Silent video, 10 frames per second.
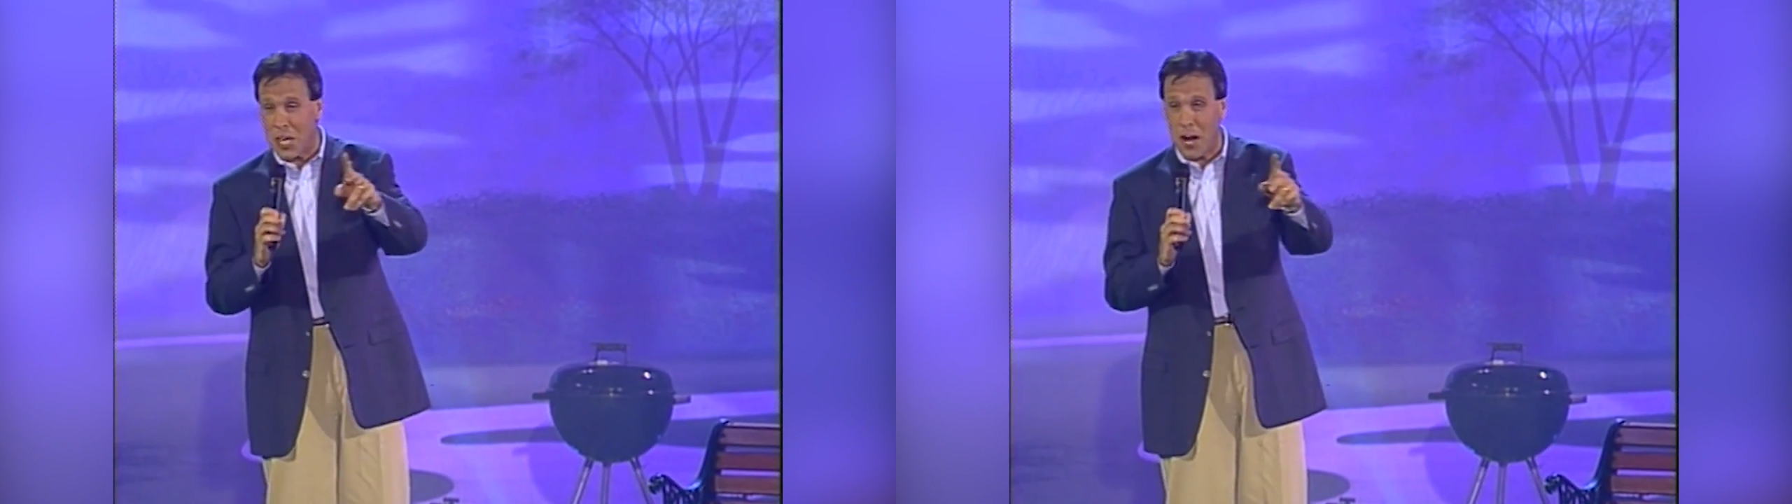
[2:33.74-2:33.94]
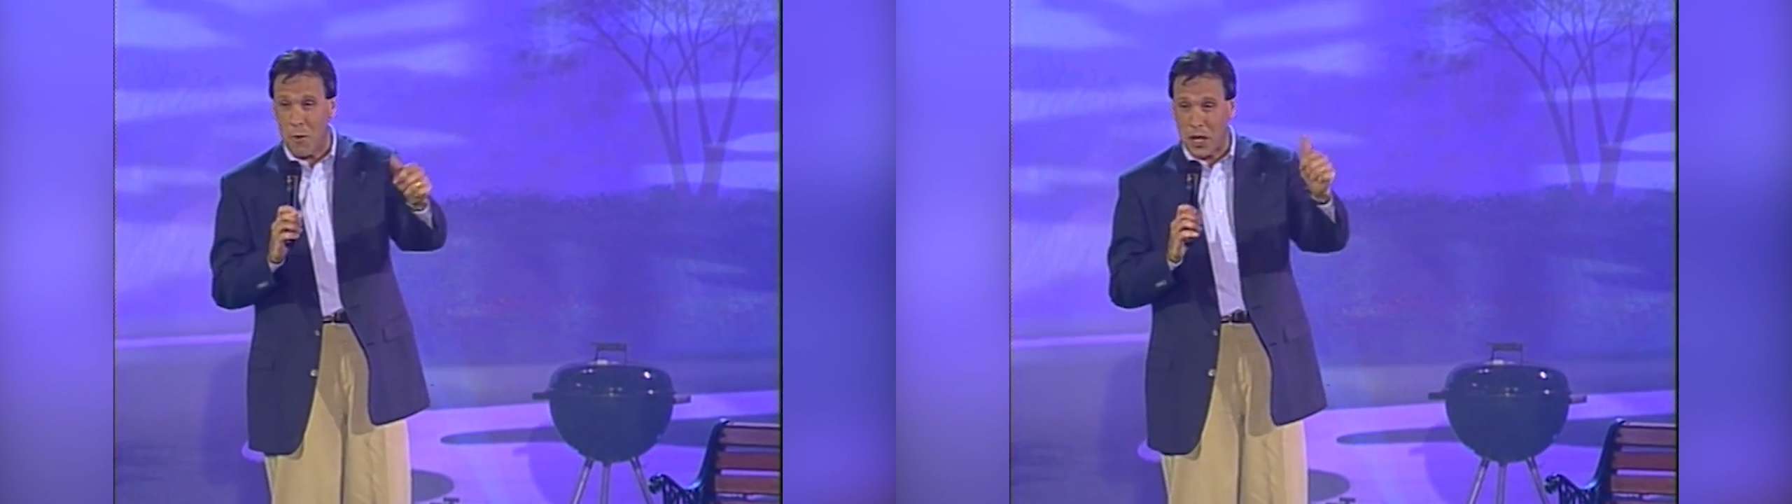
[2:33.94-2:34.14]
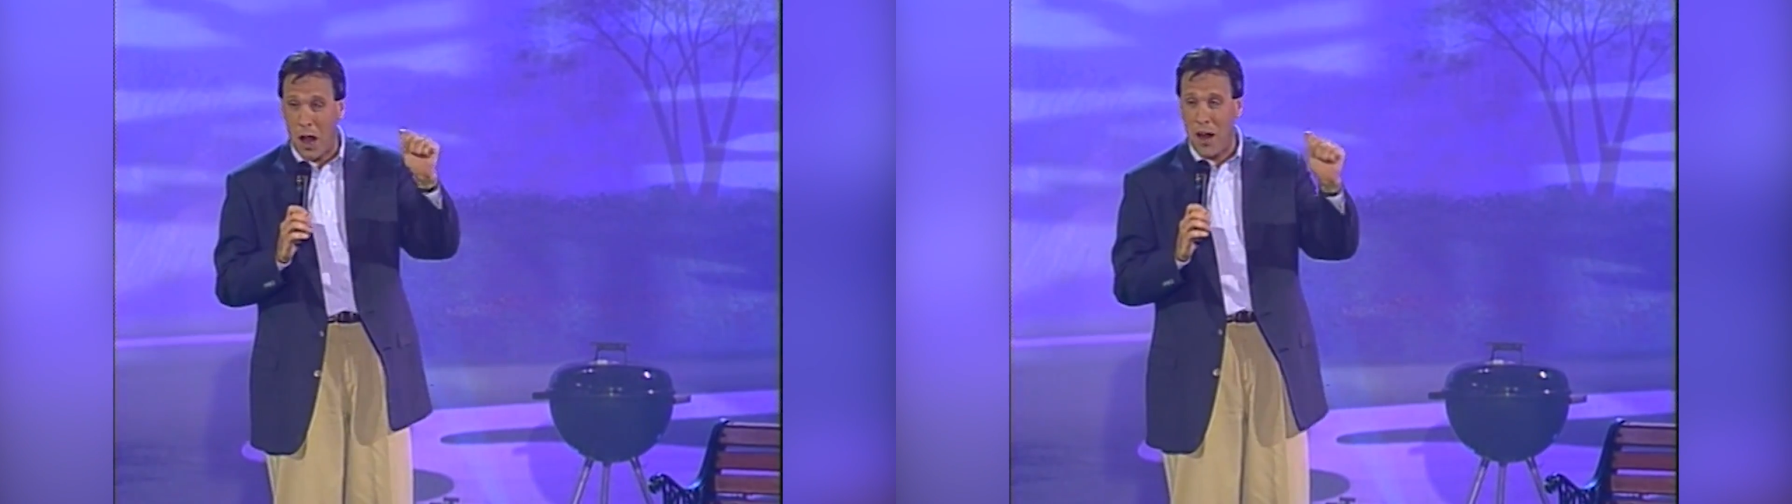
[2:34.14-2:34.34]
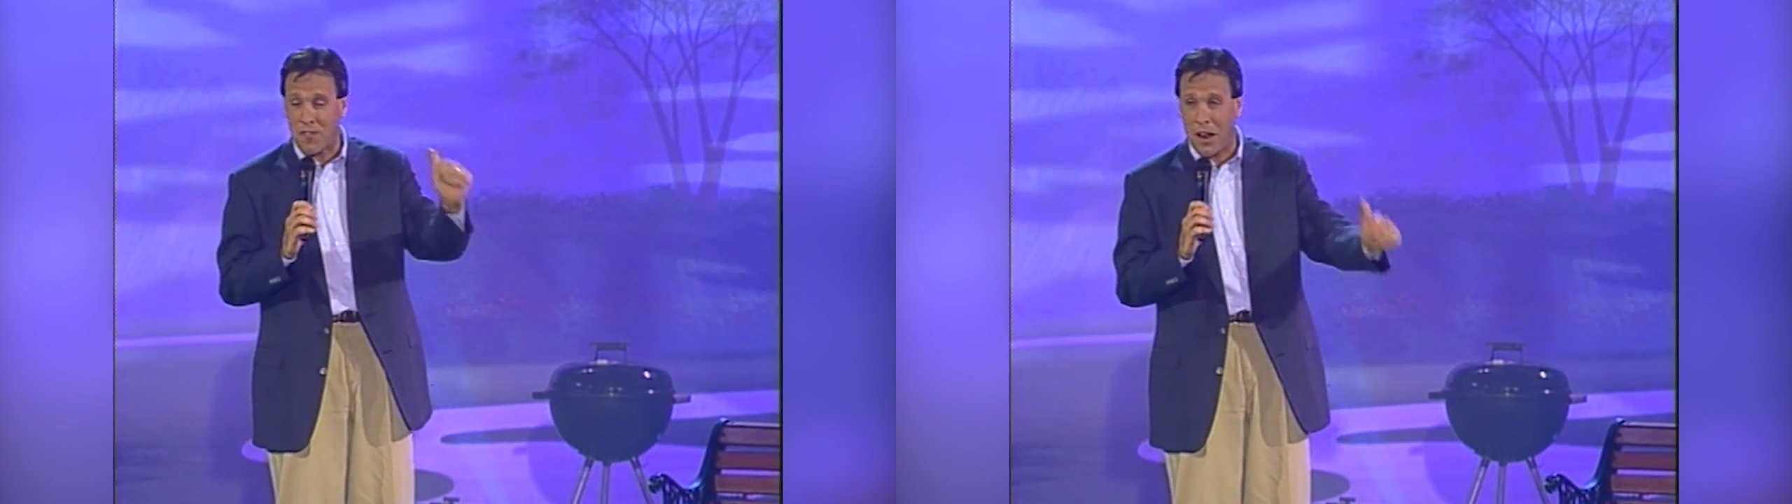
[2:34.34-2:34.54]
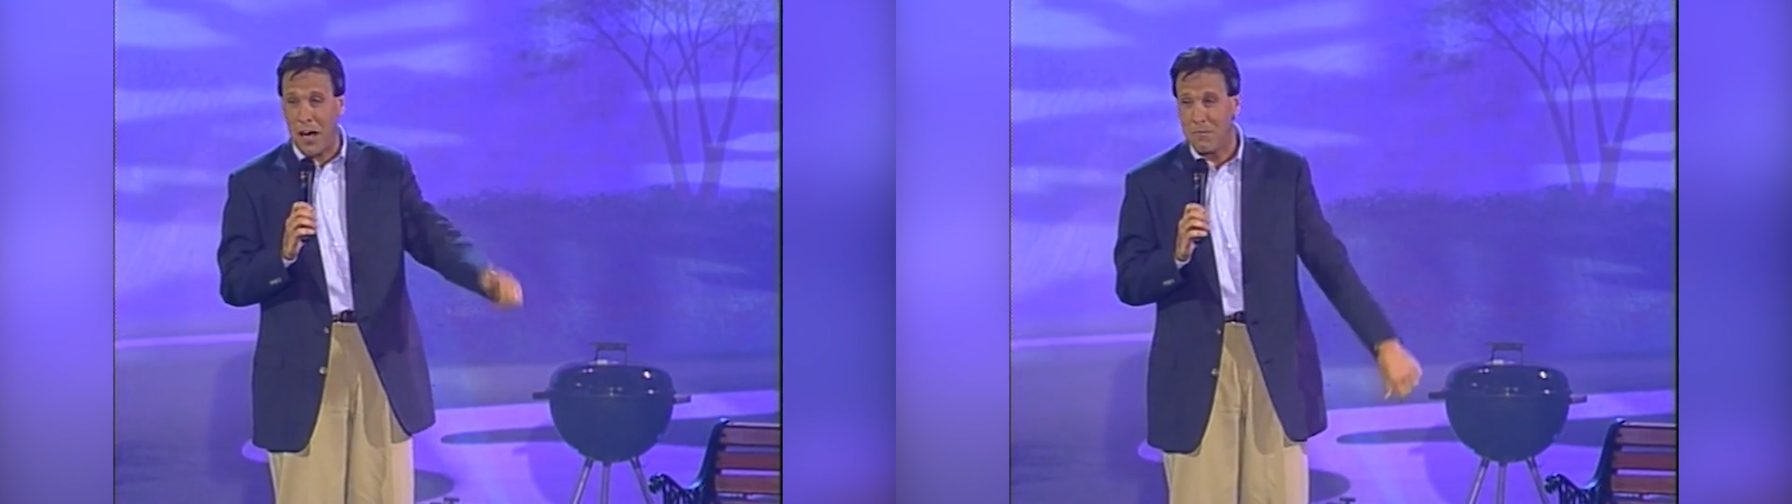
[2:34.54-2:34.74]
later with
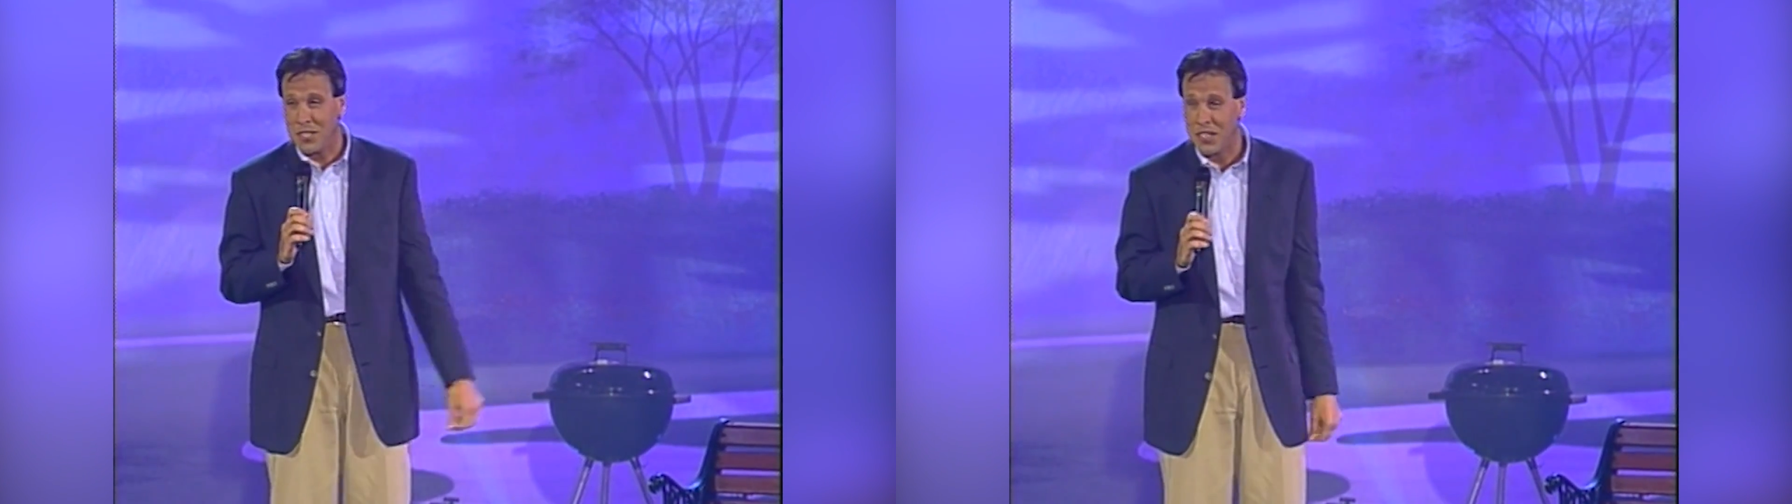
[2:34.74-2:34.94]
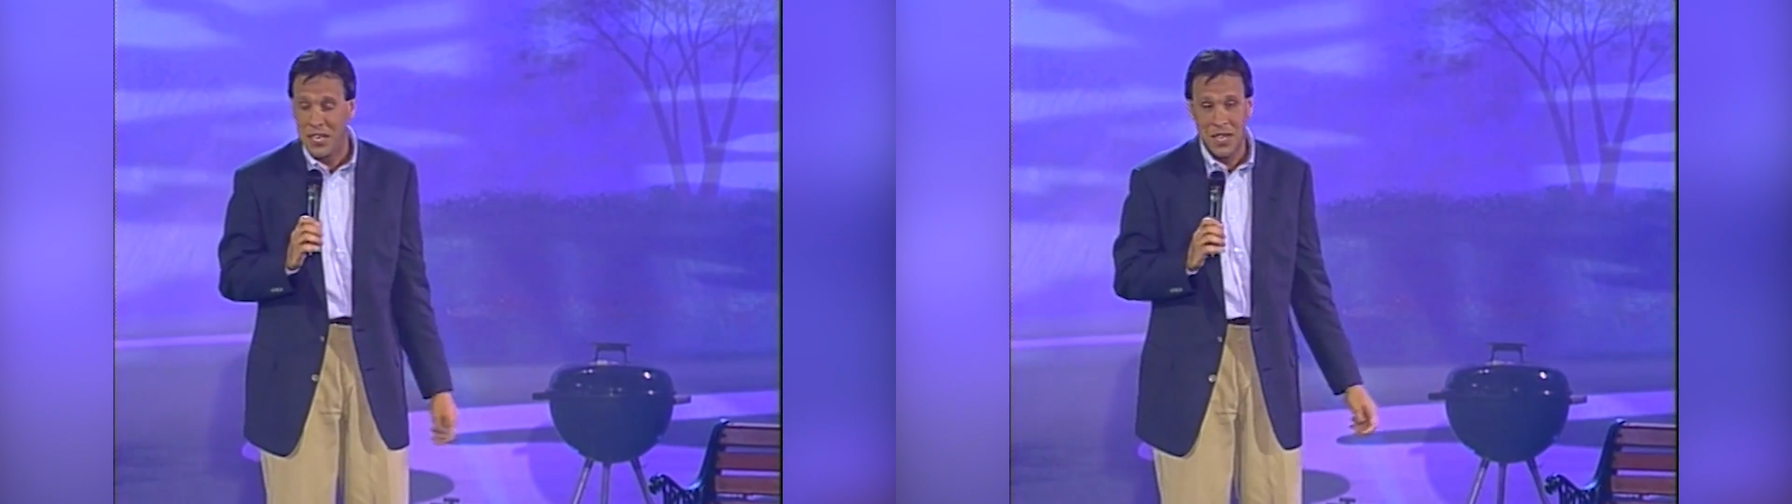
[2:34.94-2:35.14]
golf clubs,